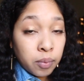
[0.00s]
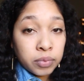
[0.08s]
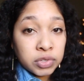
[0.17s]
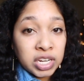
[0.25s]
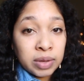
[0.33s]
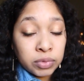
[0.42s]

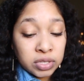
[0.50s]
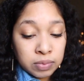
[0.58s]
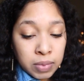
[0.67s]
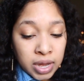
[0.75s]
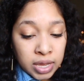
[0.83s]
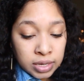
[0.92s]
Shameless
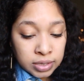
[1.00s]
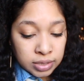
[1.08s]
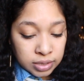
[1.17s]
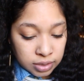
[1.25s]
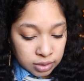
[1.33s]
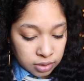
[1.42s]

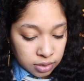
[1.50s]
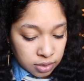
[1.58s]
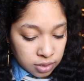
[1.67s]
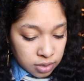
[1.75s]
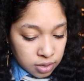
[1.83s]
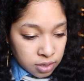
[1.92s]
Maya's
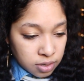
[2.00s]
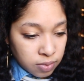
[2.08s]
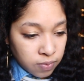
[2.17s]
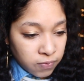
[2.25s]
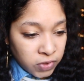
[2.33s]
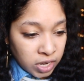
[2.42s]

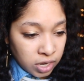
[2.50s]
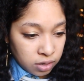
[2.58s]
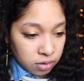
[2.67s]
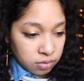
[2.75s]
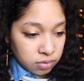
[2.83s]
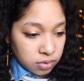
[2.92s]

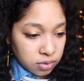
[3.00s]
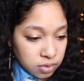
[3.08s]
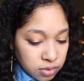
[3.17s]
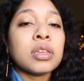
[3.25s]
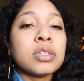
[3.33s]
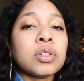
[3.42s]
videos.
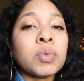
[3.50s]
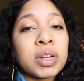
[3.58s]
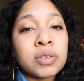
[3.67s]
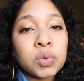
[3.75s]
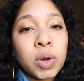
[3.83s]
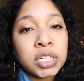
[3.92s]
So when I
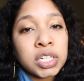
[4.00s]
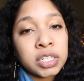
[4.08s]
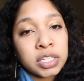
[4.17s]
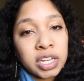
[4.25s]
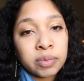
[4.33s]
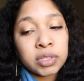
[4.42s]
was watching
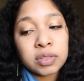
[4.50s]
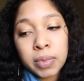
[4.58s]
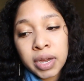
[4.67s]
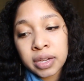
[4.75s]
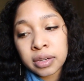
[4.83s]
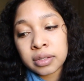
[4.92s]
Shameless
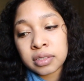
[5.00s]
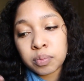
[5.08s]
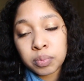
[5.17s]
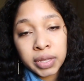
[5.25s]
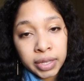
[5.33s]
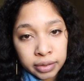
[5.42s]
Maya's
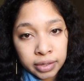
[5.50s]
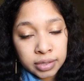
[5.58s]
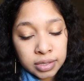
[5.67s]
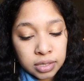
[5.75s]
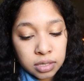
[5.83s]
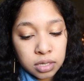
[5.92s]

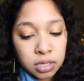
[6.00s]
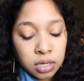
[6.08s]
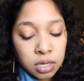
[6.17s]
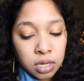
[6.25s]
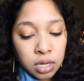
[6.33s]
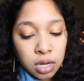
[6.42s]
playlist,
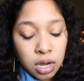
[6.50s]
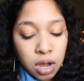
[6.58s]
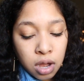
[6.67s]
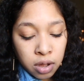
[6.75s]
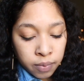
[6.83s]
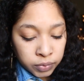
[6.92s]

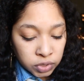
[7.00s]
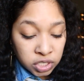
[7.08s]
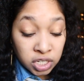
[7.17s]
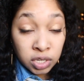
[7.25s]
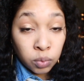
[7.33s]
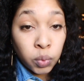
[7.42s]

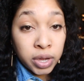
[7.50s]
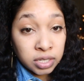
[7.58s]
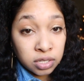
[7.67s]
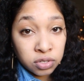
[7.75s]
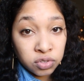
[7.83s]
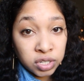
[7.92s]
she went
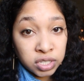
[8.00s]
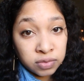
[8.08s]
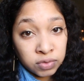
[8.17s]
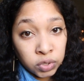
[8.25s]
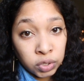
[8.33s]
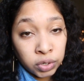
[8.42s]
to the streets of
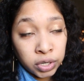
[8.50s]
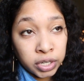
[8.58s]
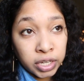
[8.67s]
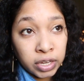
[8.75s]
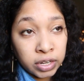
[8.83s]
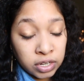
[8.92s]
New York
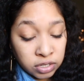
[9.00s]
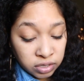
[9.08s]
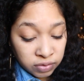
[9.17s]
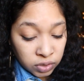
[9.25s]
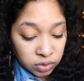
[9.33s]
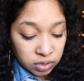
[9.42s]
and
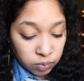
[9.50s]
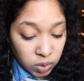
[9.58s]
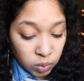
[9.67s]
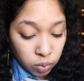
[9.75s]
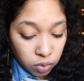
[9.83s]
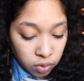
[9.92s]
interviewed some
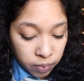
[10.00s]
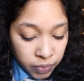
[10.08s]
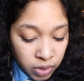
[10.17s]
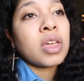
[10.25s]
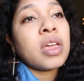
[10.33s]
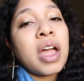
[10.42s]
people.
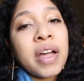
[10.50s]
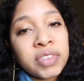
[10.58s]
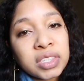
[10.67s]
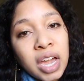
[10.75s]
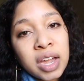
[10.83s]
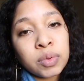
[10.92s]
And
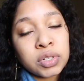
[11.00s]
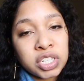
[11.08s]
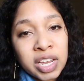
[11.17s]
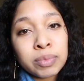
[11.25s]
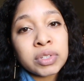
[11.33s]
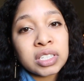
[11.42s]
this guy was
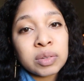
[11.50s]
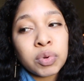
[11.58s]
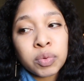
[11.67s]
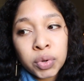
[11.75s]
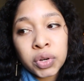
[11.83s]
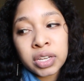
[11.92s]
shamelessly
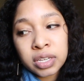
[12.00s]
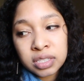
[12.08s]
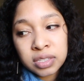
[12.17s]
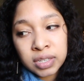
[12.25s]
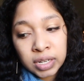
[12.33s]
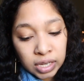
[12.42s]
promoting his
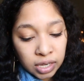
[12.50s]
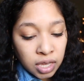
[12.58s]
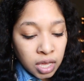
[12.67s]
CD.